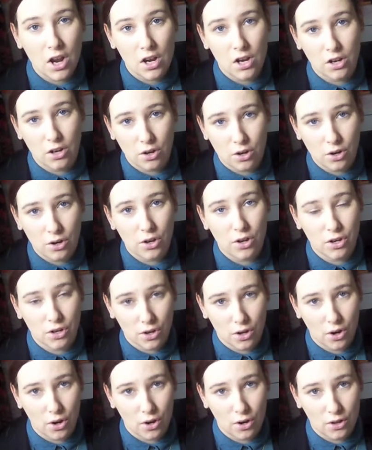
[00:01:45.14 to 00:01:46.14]
you can
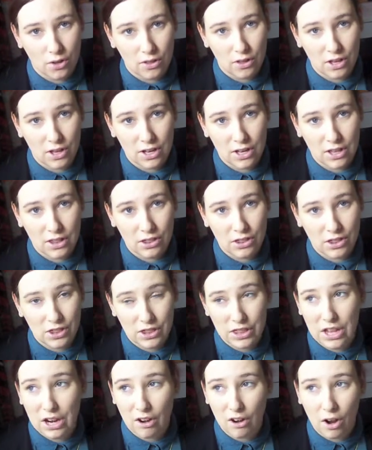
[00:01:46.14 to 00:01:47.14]
know that
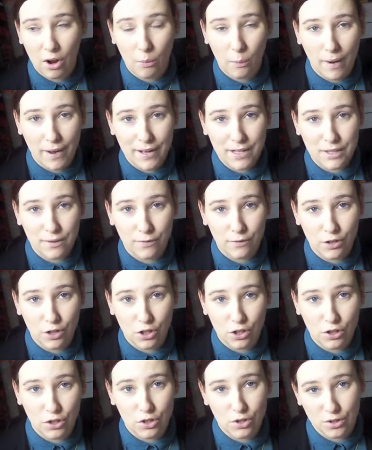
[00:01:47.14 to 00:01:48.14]
there are ways for you
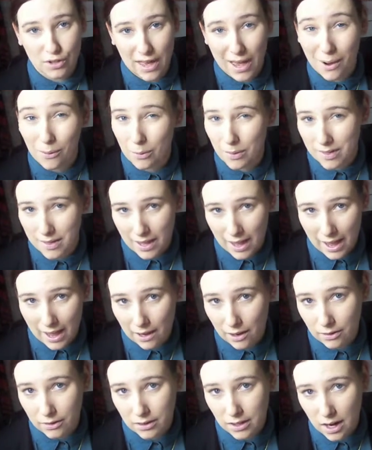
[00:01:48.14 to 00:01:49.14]
to do that
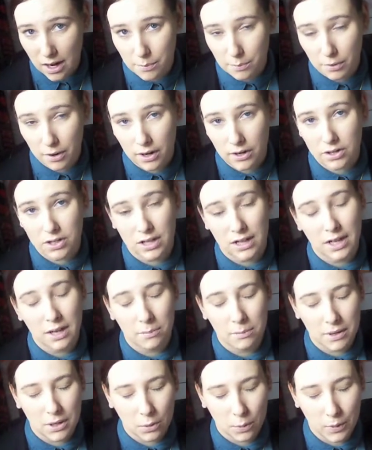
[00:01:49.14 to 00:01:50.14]
without a brush. It can
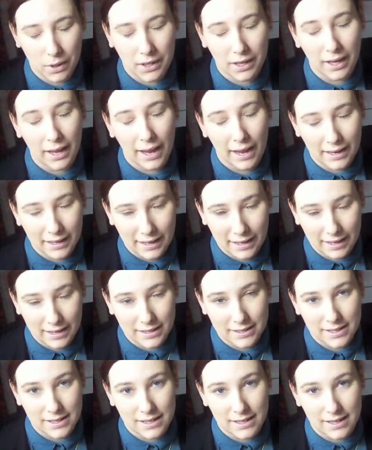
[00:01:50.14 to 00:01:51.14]
be quick and
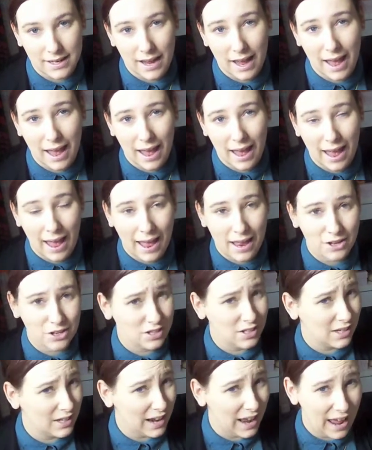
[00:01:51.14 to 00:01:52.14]
easy and
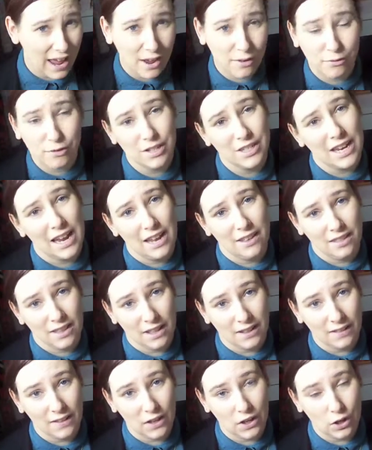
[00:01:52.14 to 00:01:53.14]
just an everyday
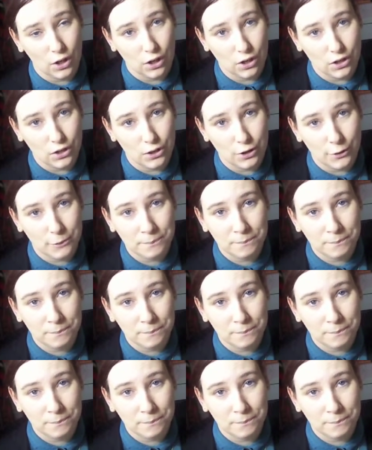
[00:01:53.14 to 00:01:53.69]
thing that you can do.